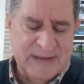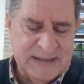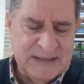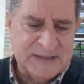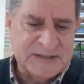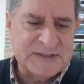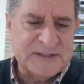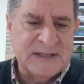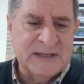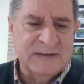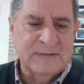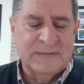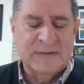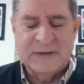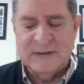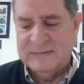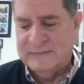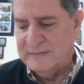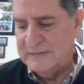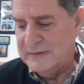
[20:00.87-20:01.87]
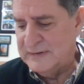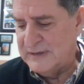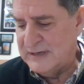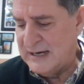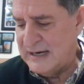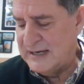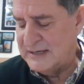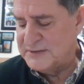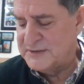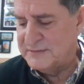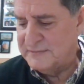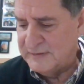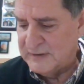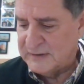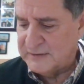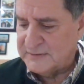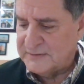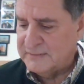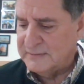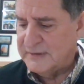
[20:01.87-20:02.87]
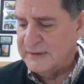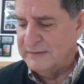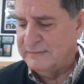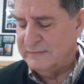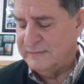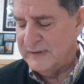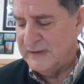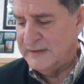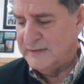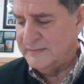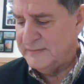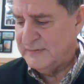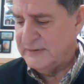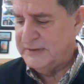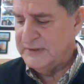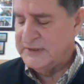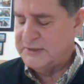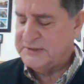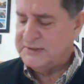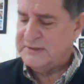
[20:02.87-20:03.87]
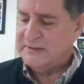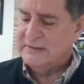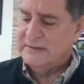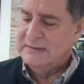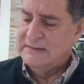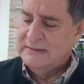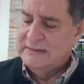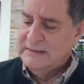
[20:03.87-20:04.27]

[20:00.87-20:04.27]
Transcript: thanksgiving for God's victory and faithfulness.